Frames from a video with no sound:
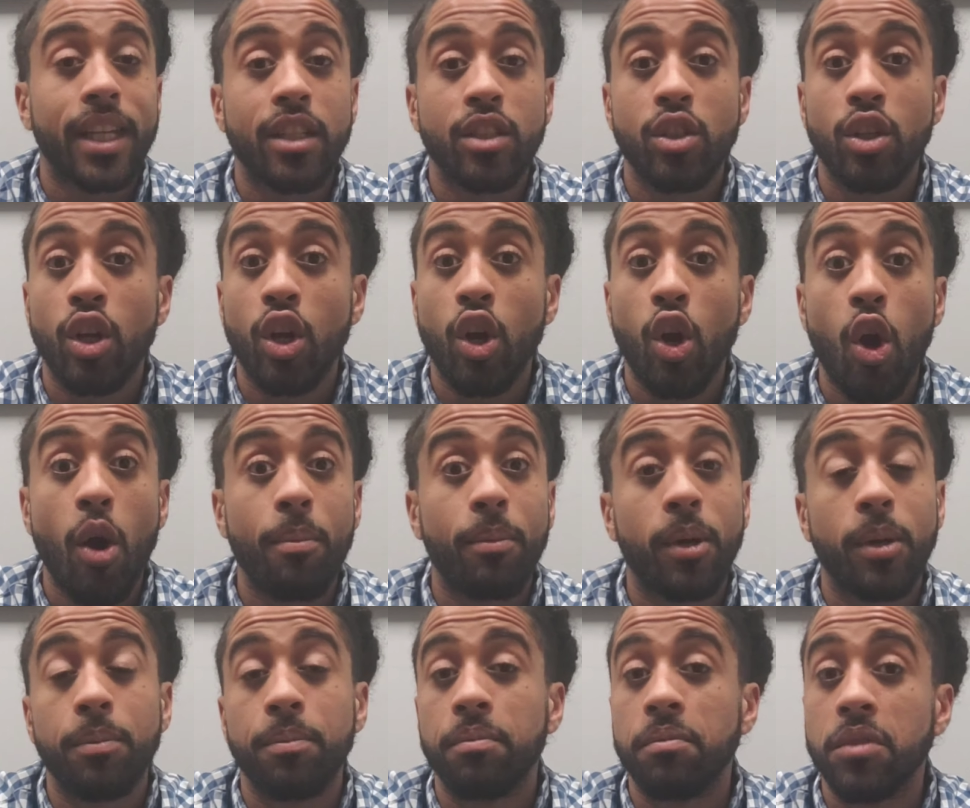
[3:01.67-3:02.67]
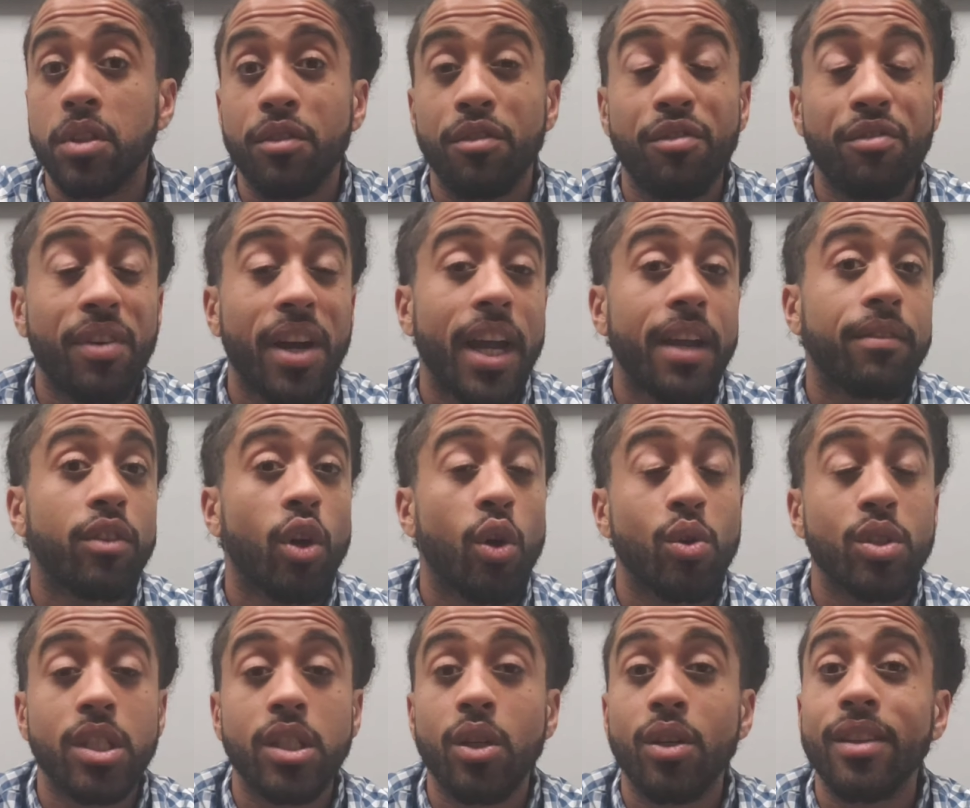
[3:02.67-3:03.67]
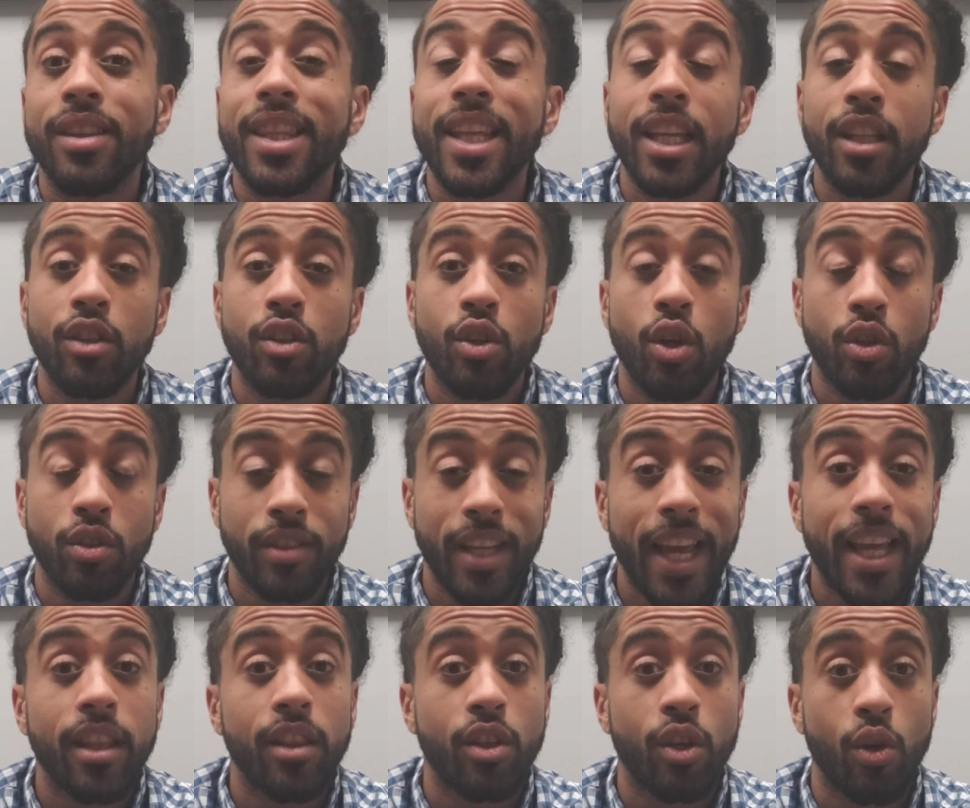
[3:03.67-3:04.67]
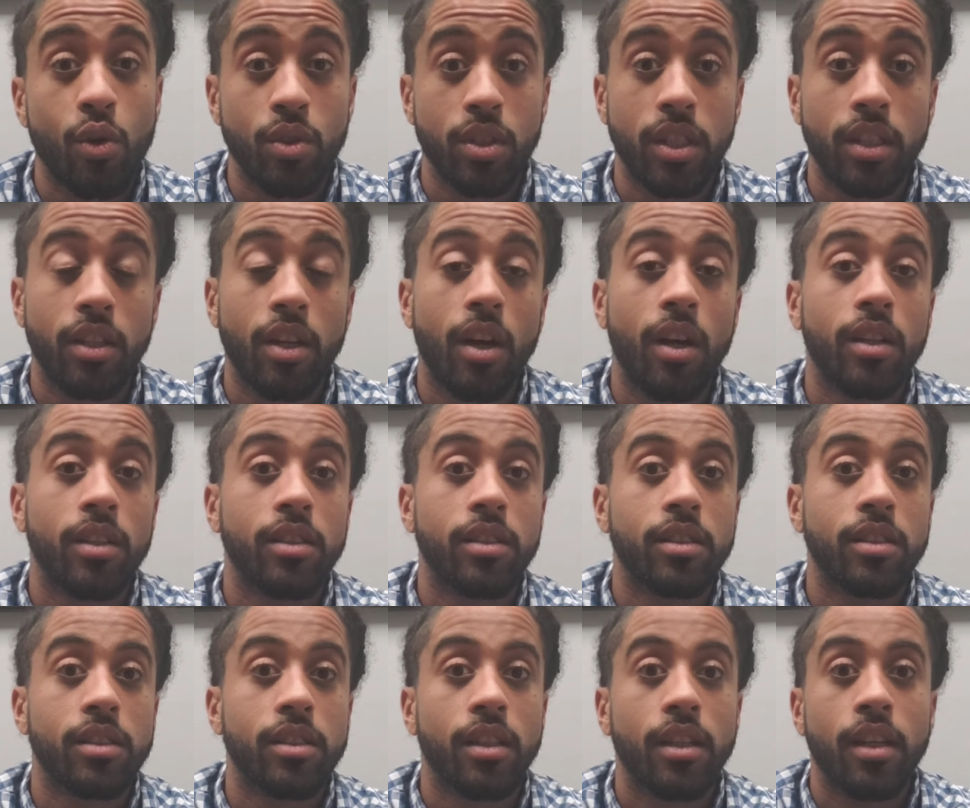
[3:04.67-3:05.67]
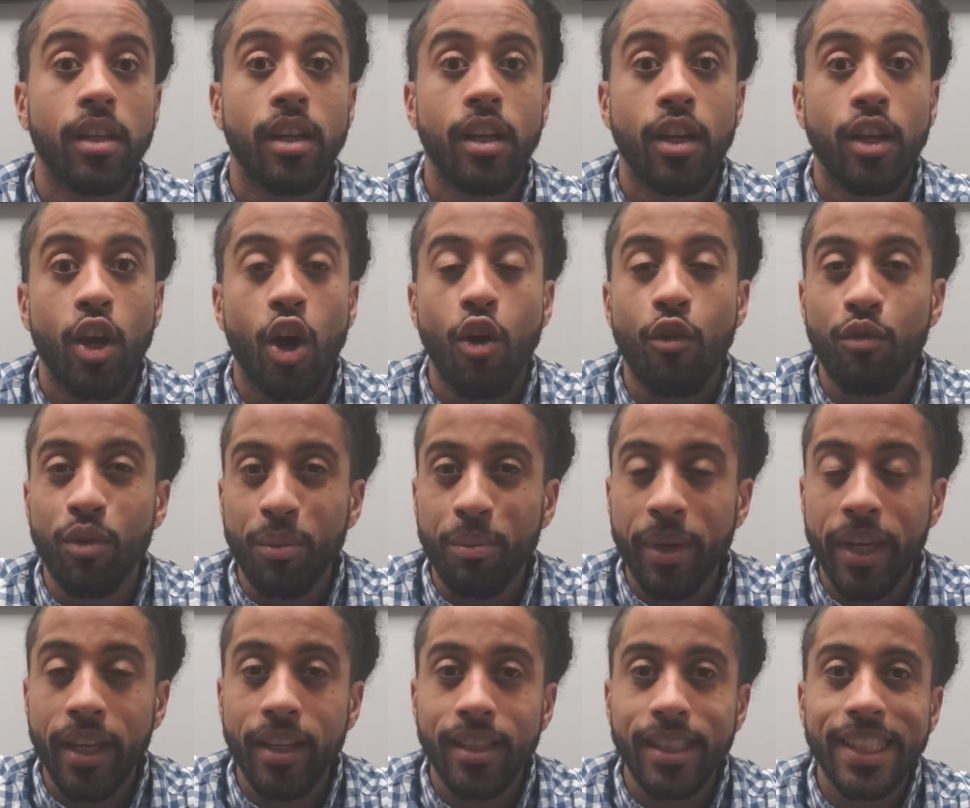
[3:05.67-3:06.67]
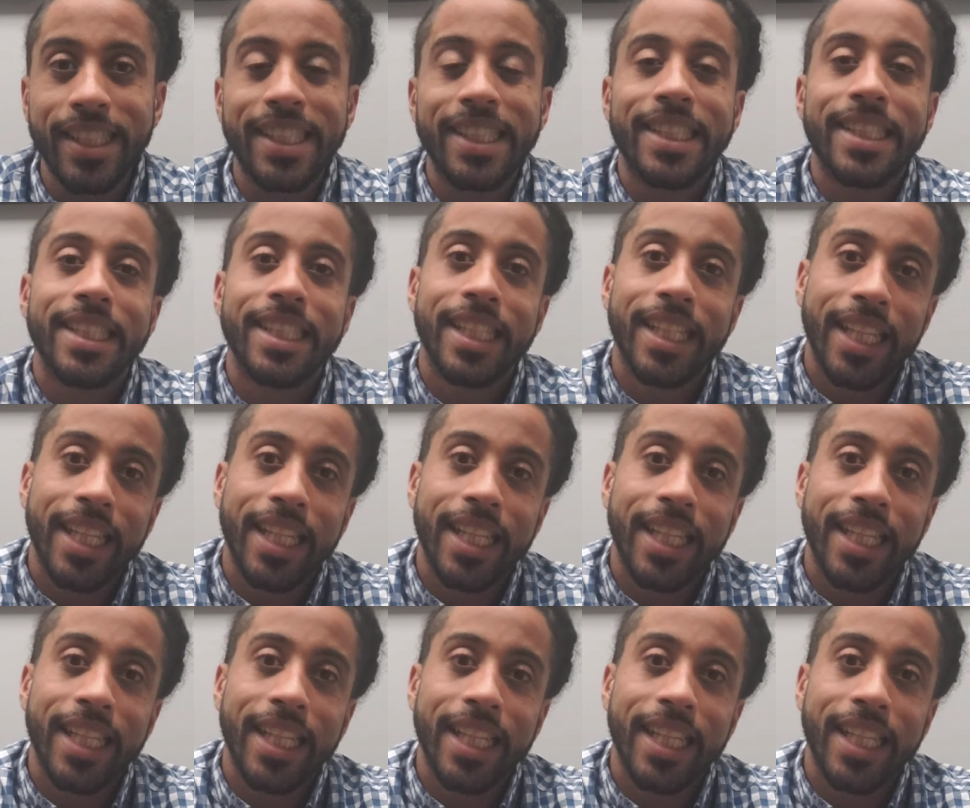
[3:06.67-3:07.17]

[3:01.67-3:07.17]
that's gonna come up to $5,000 or $10,000 of repairs,